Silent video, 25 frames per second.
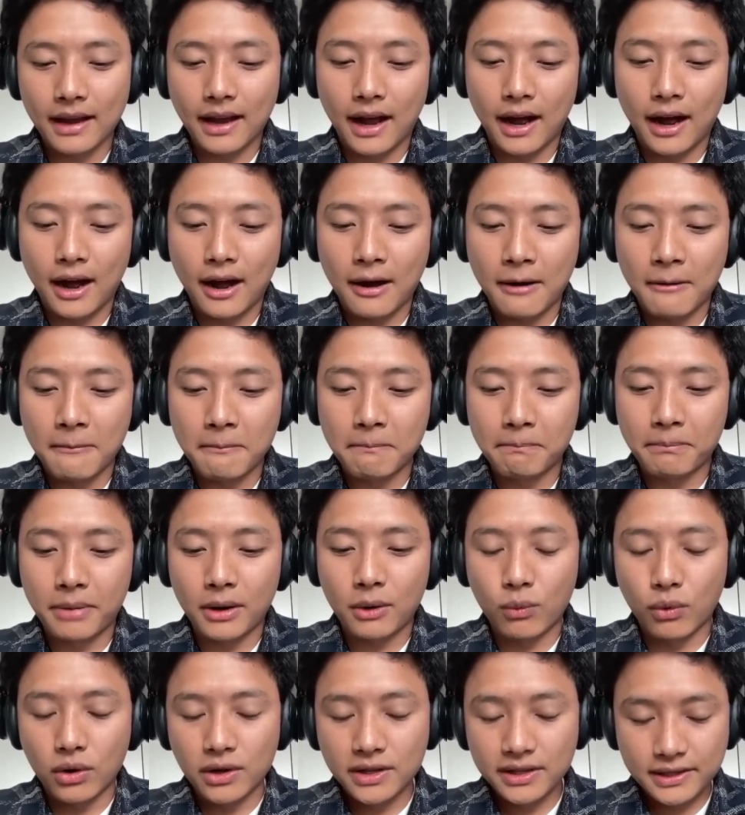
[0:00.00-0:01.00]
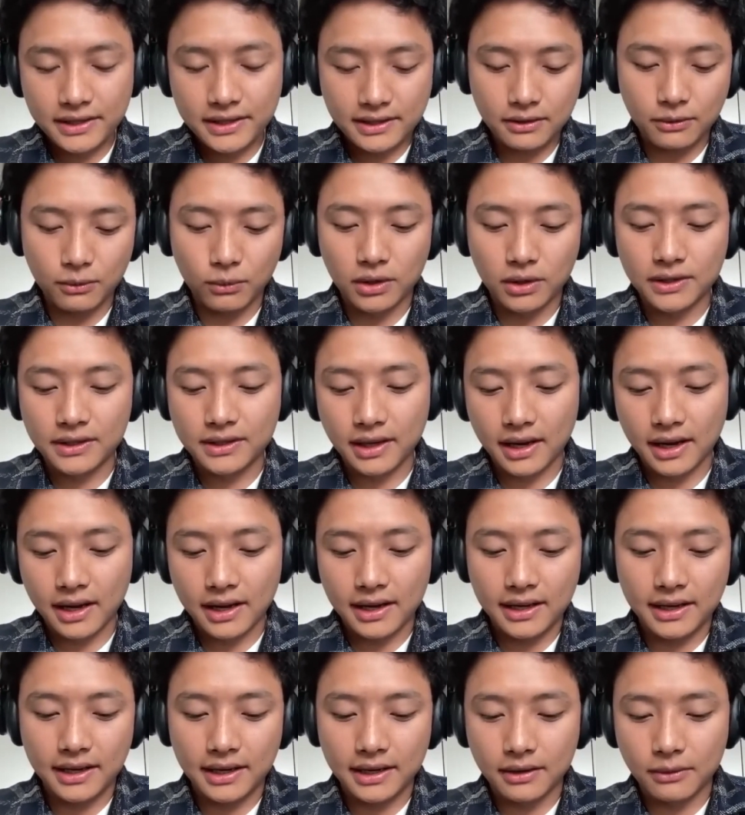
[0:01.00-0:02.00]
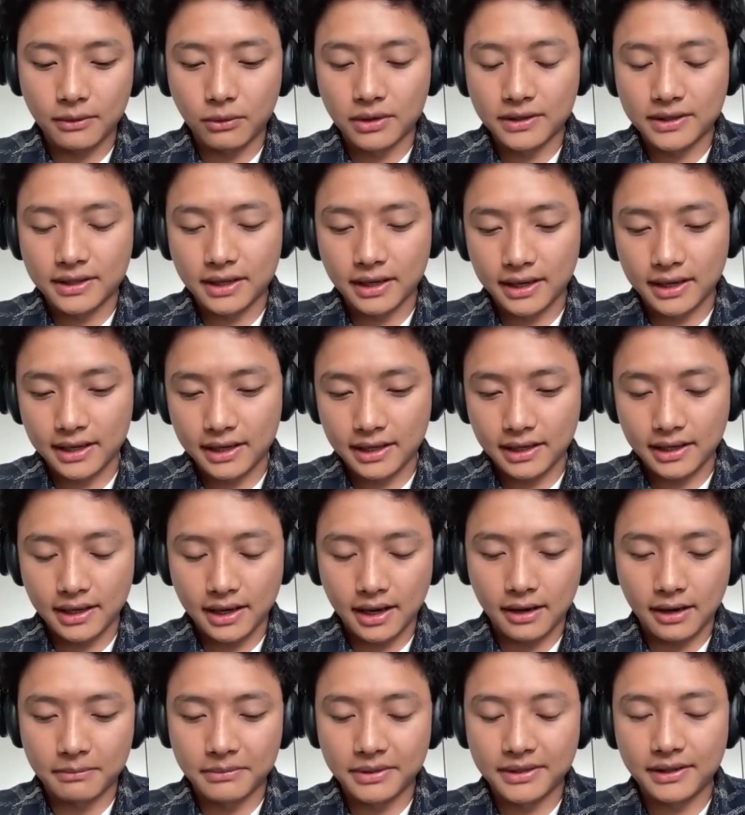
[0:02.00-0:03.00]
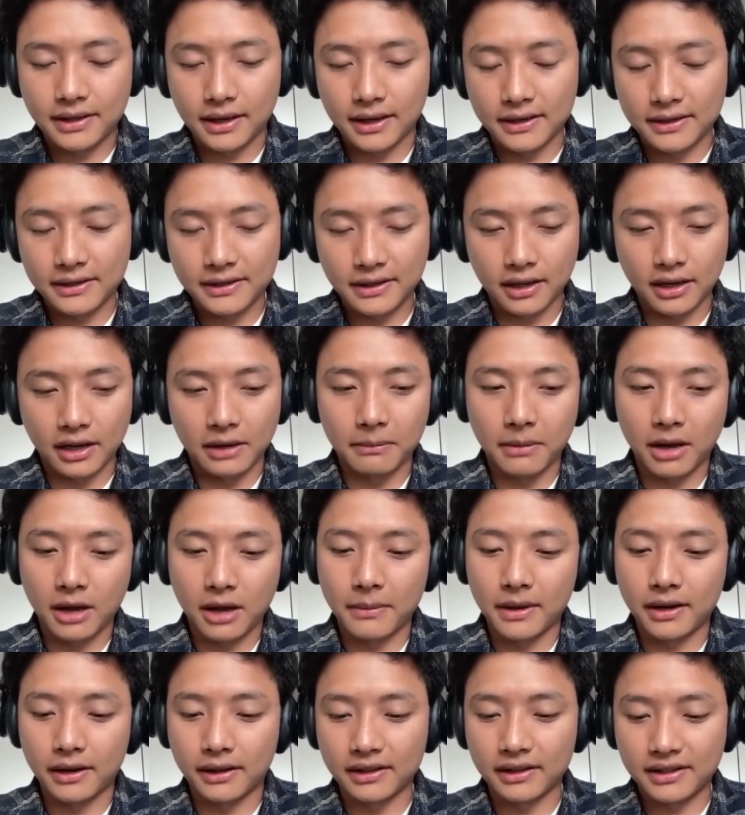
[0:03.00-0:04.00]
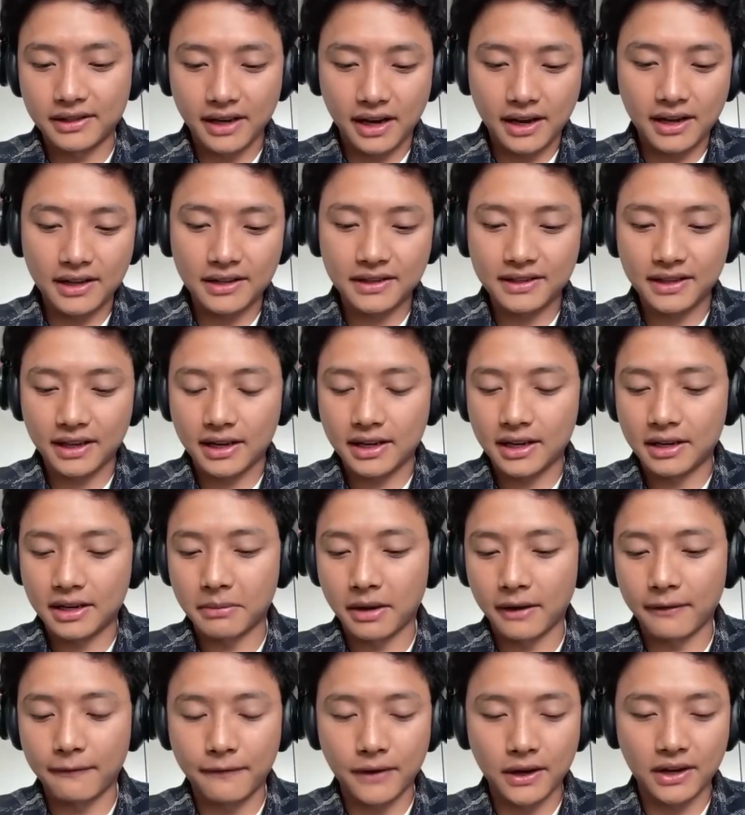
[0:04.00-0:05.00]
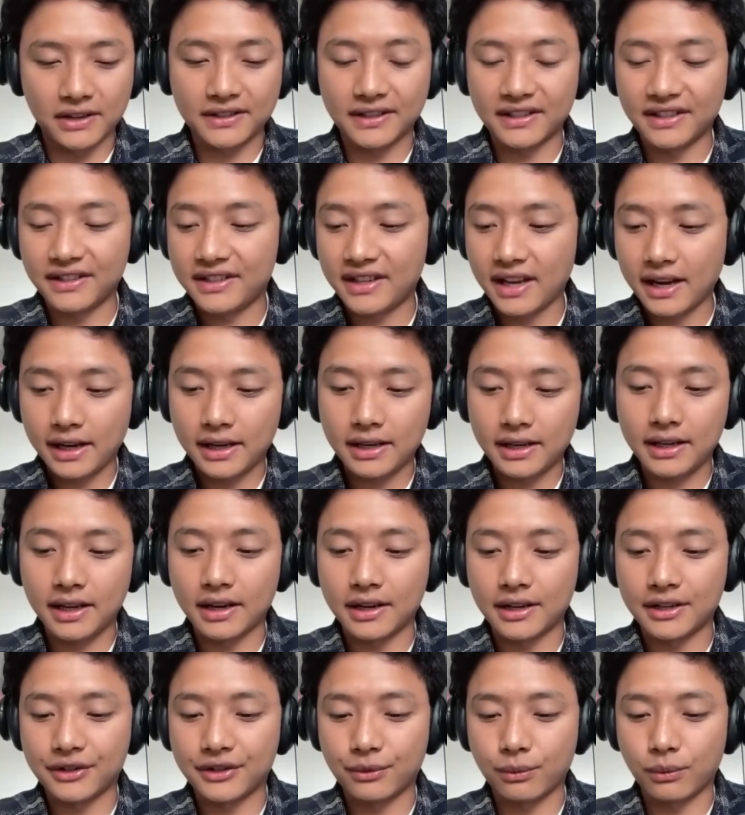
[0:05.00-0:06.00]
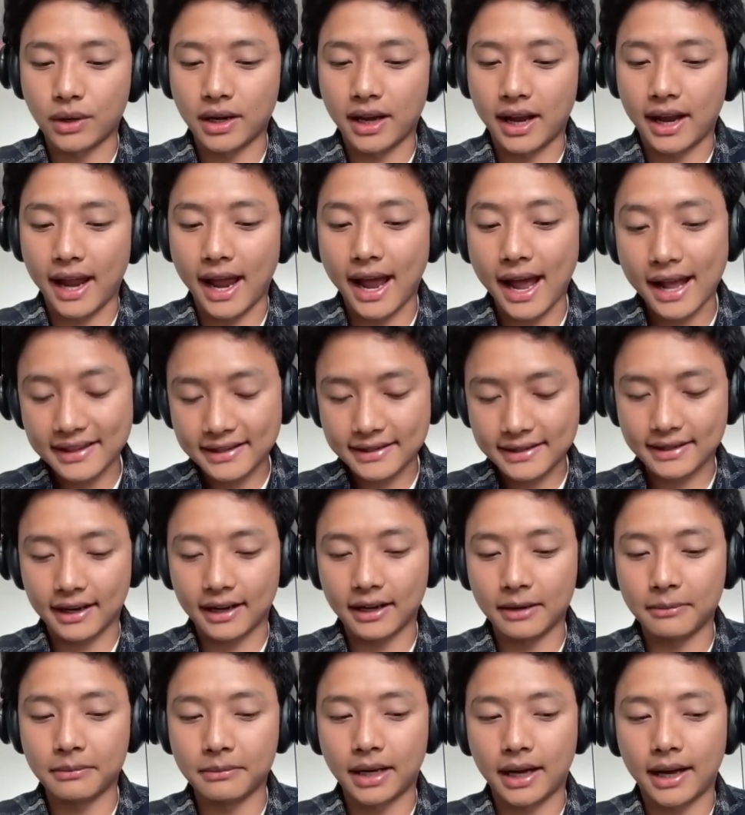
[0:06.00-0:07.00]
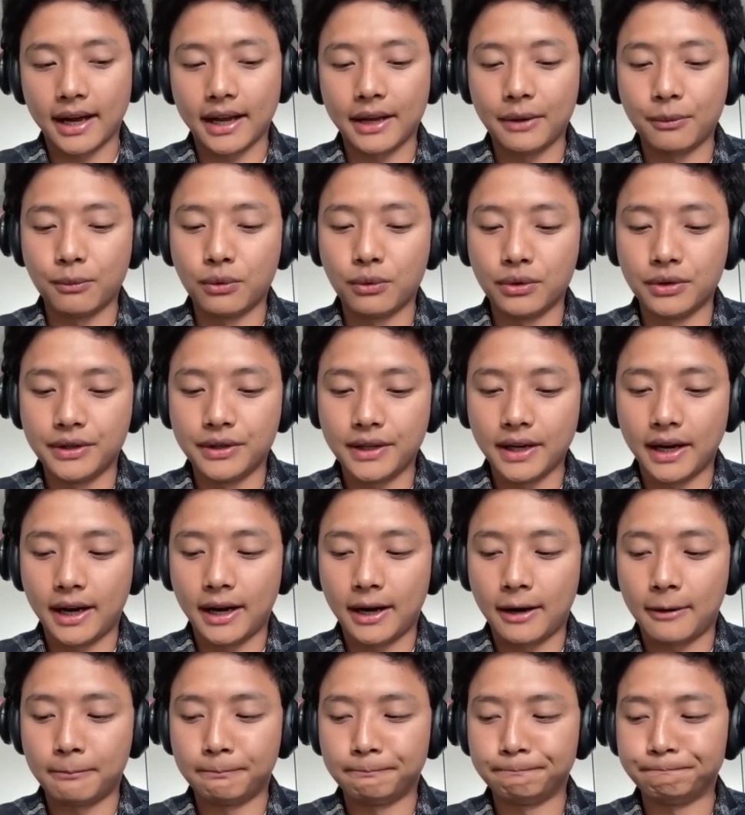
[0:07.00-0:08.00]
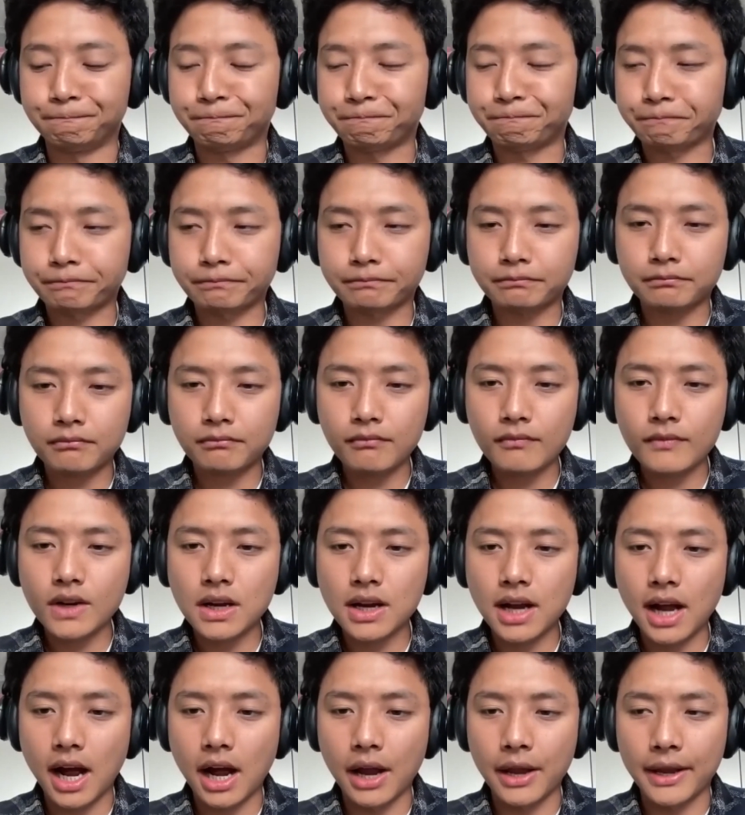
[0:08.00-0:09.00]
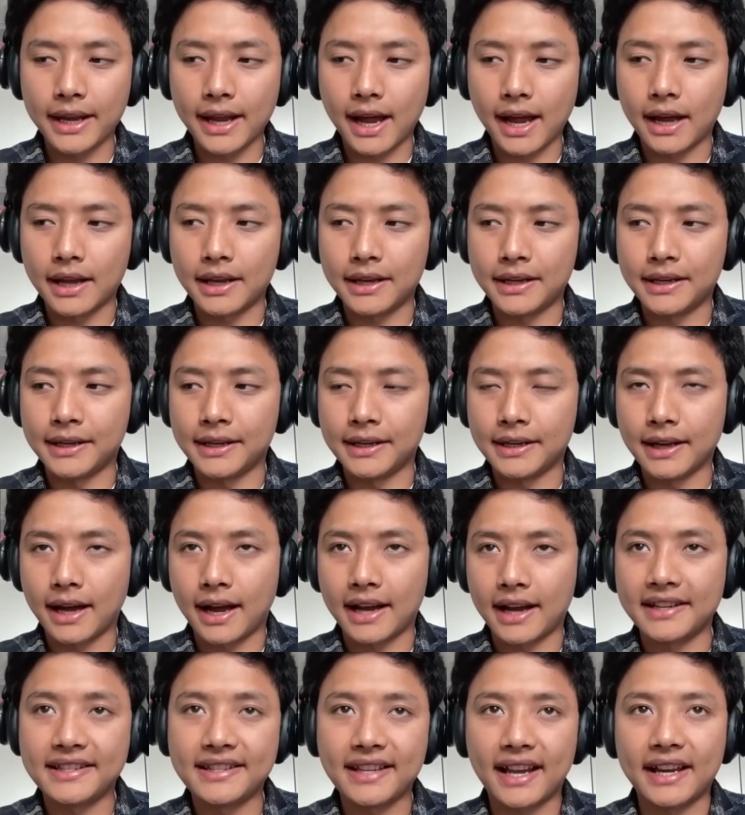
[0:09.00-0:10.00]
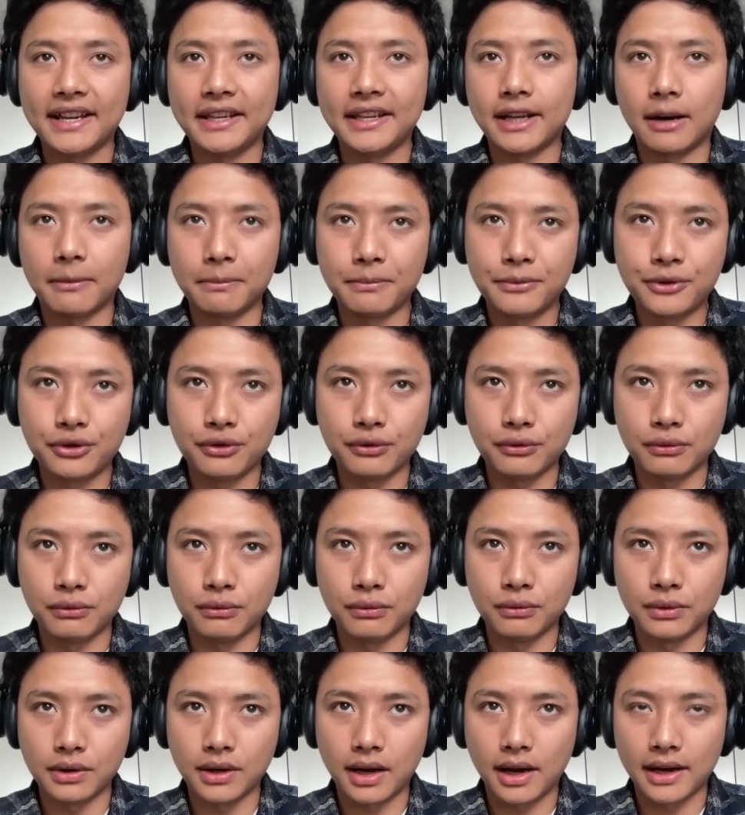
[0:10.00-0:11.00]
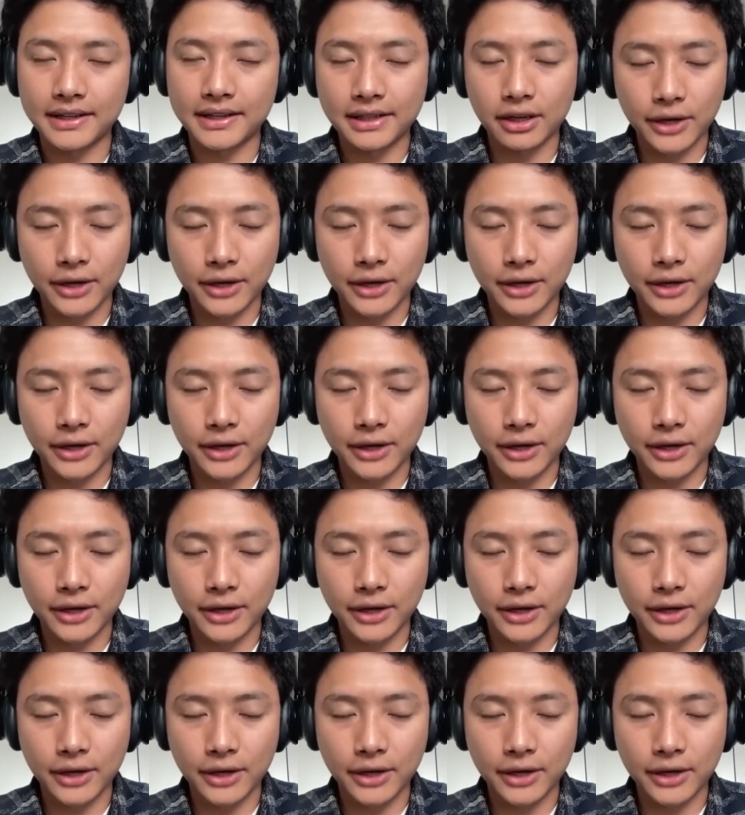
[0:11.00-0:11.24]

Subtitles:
But once I started studying biomedical science, and in my first and second years, when I had time, I would I signed up to